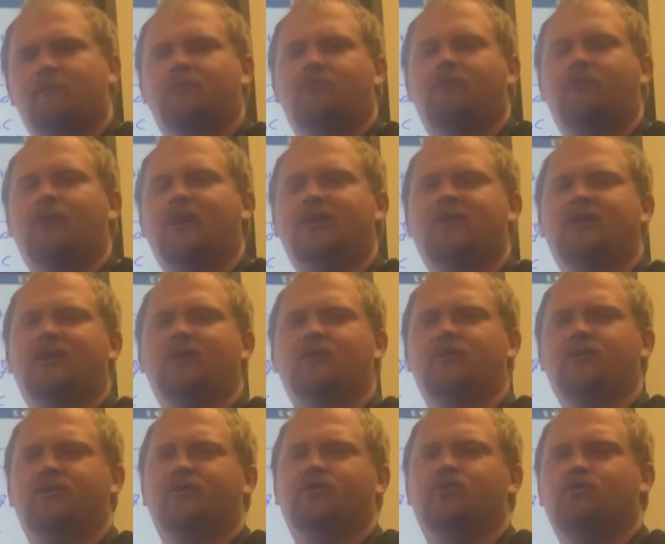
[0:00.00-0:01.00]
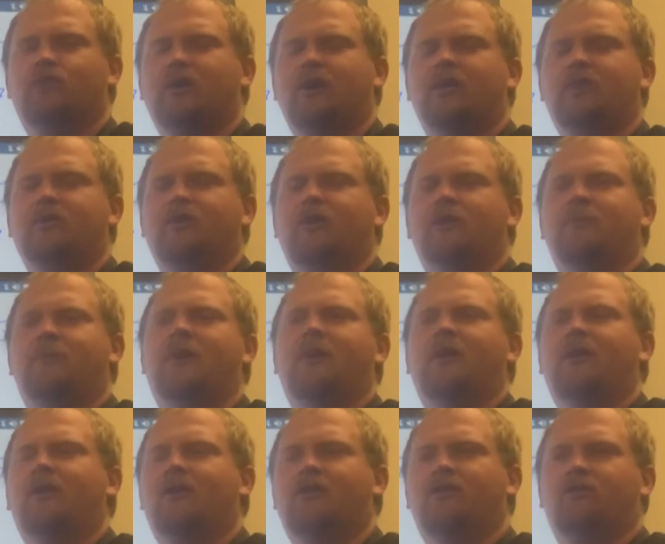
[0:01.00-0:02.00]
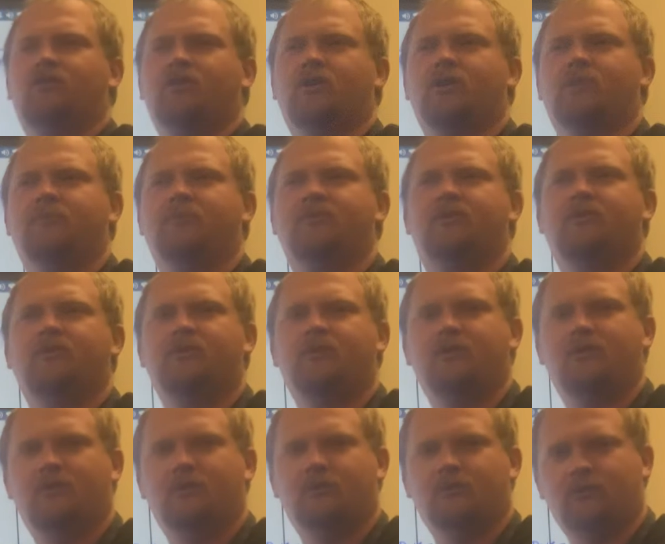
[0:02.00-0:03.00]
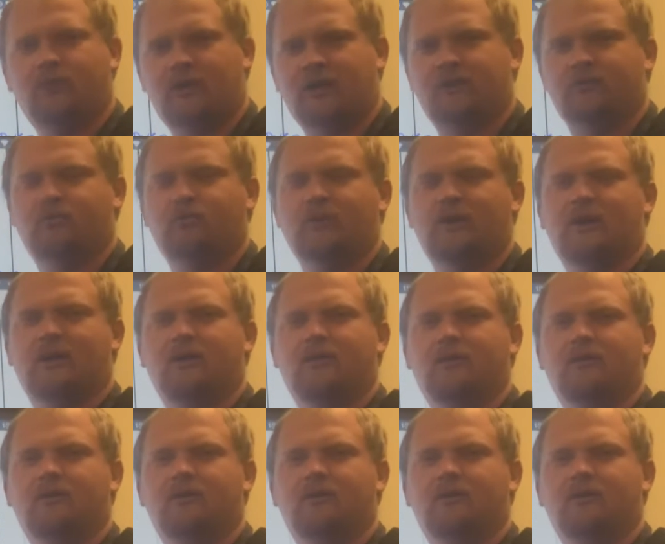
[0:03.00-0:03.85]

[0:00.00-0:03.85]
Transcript: rectangles and squares are parallelograms as well.